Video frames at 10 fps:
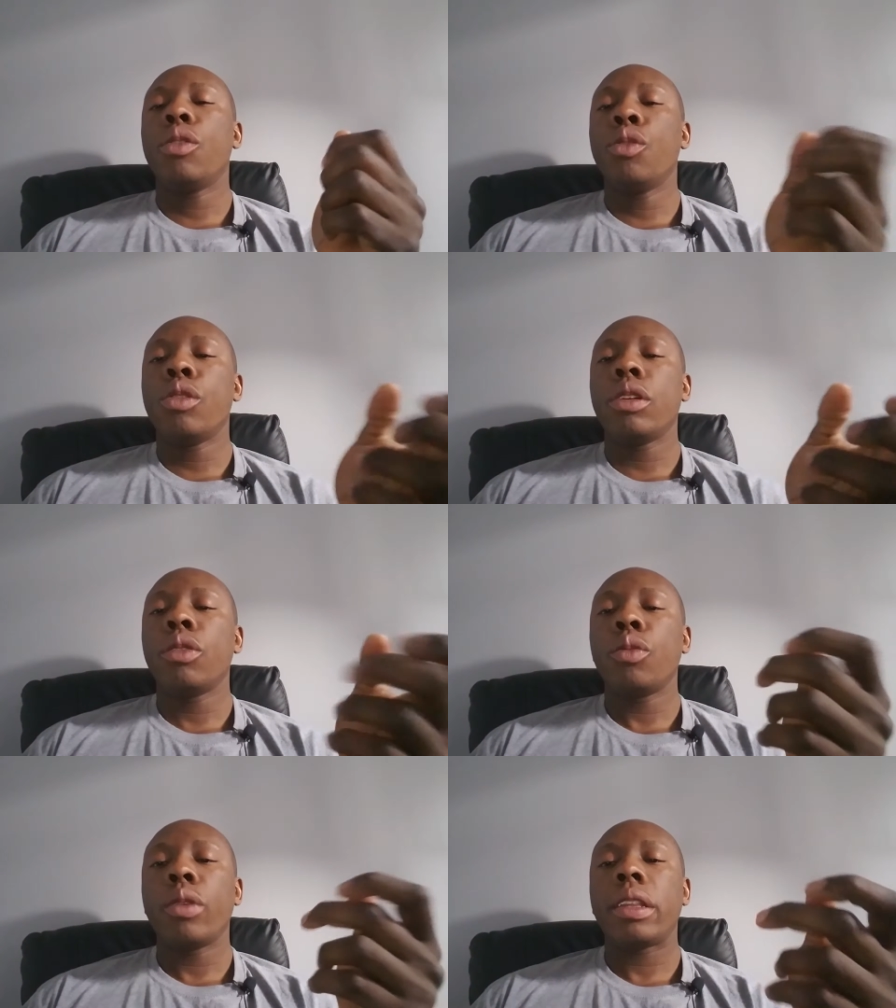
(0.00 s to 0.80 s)

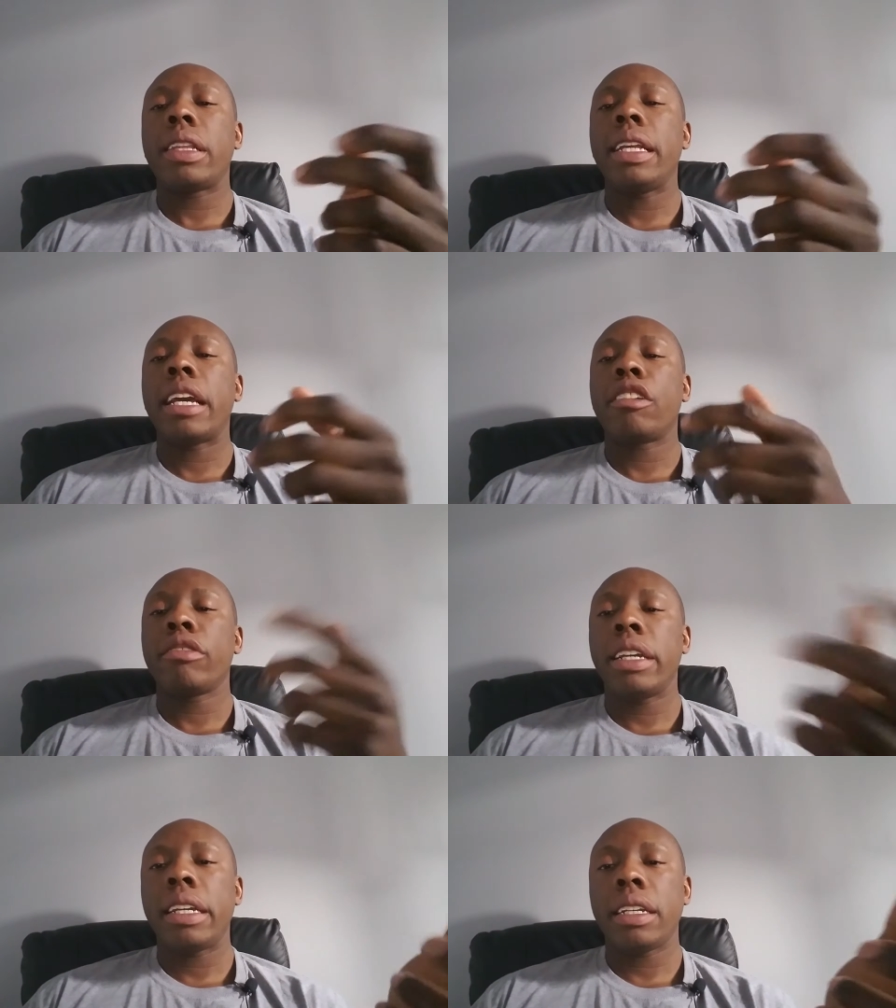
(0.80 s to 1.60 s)
or what the
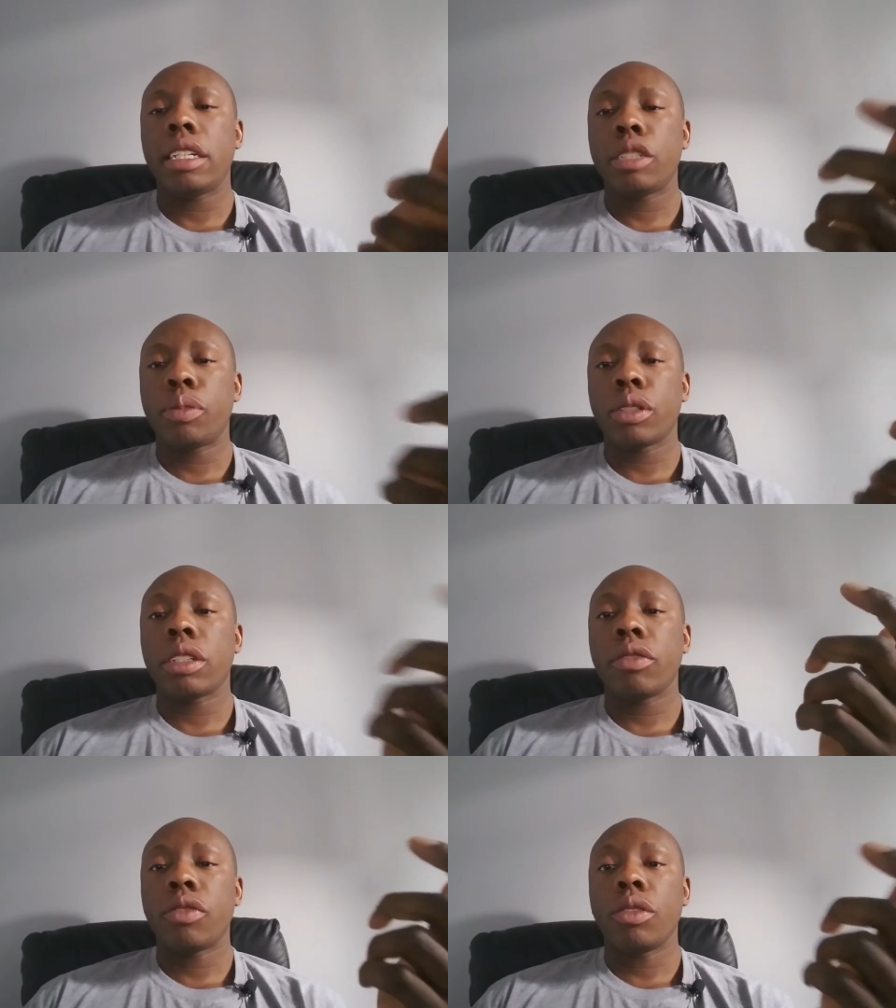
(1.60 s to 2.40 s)
NRA is
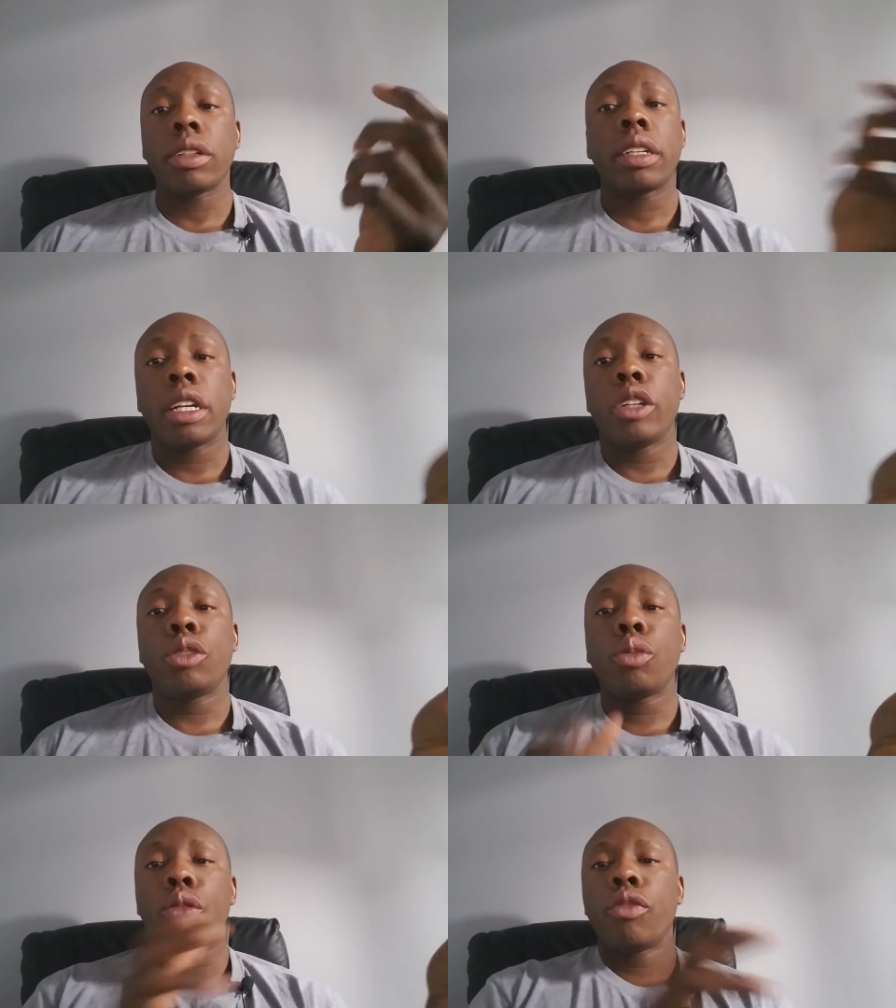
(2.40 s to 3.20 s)
pushing for
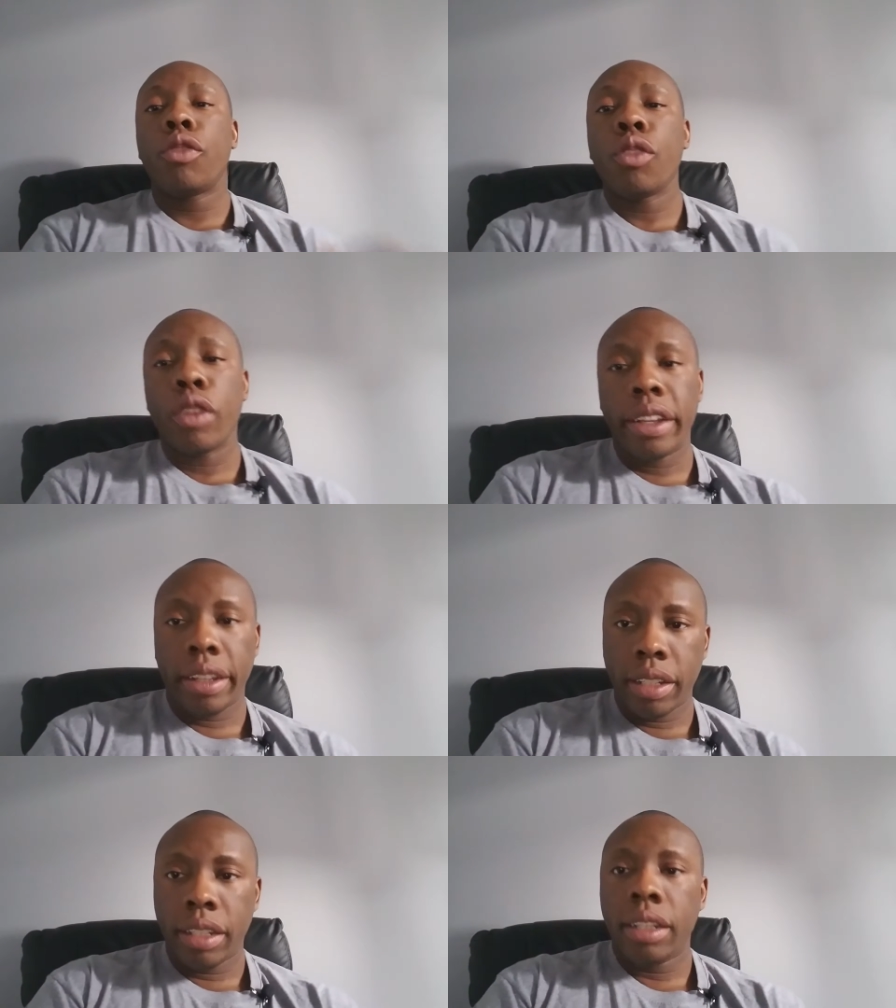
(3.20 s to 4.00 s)
to
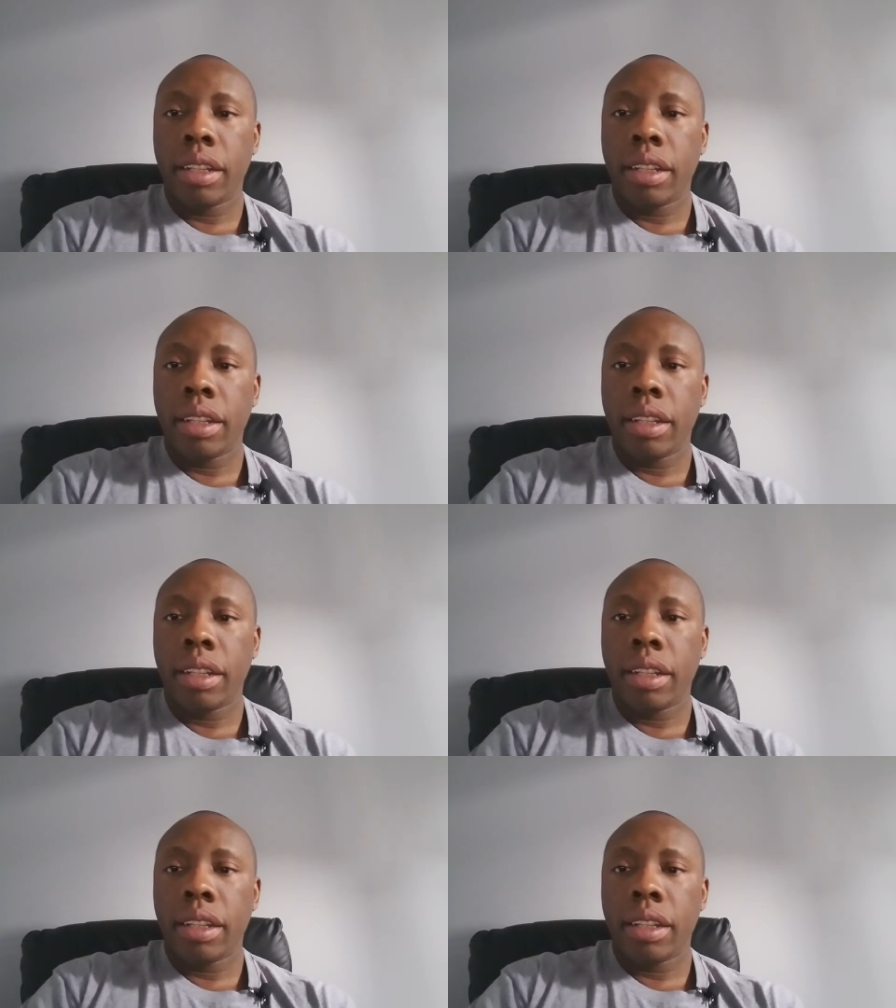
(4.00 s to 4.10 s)
avoid